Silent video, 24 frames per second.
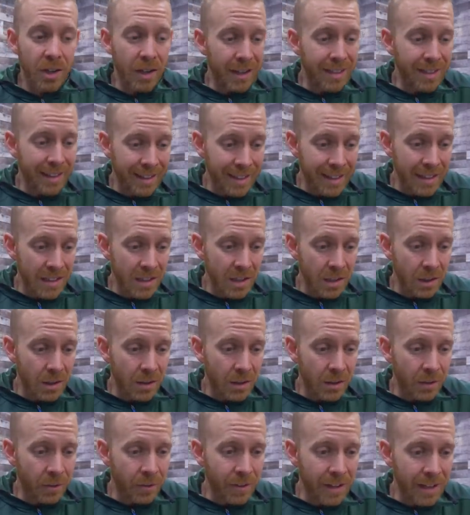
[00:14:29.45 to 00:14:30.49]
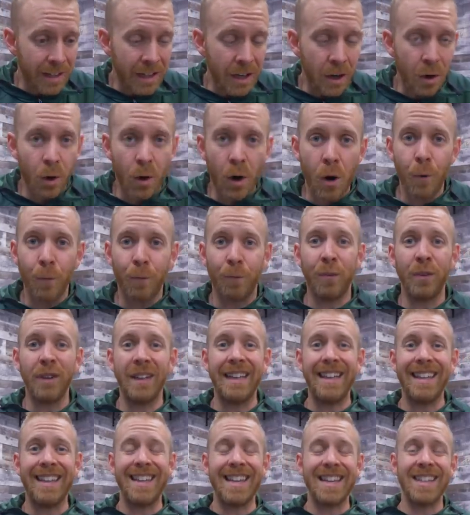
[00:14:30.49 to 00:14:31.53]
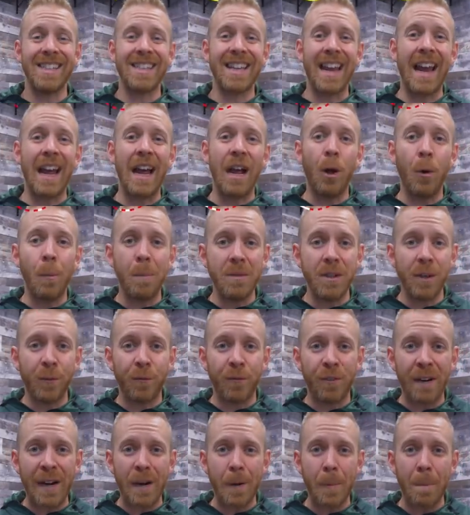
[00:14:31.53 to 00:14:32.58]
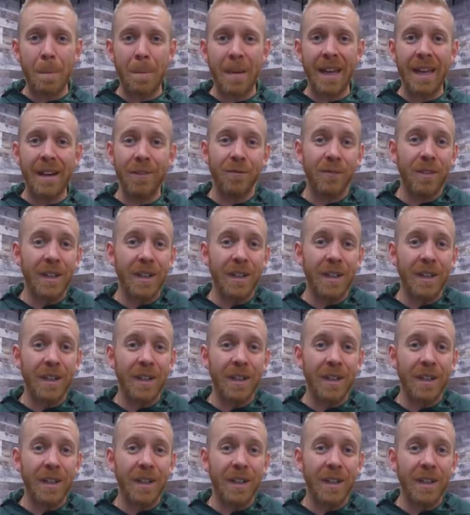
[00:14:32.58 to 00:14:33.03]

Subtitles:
I think that's a long video. Hopefully this helped a fair bit.